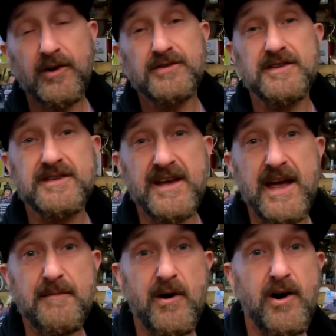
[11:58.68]
on to
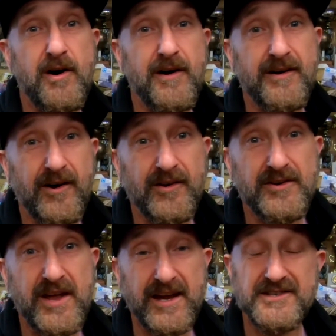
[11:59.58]
DMR, our
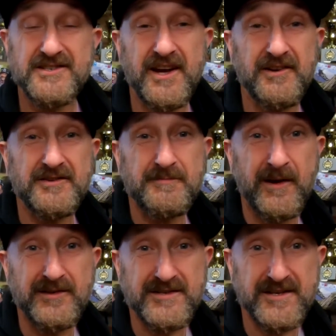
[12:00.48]
next channel
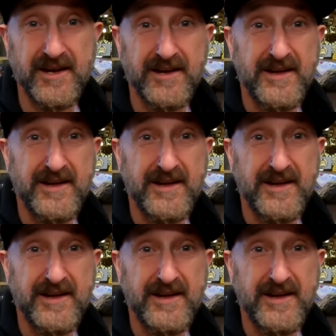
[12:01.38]
sponsor.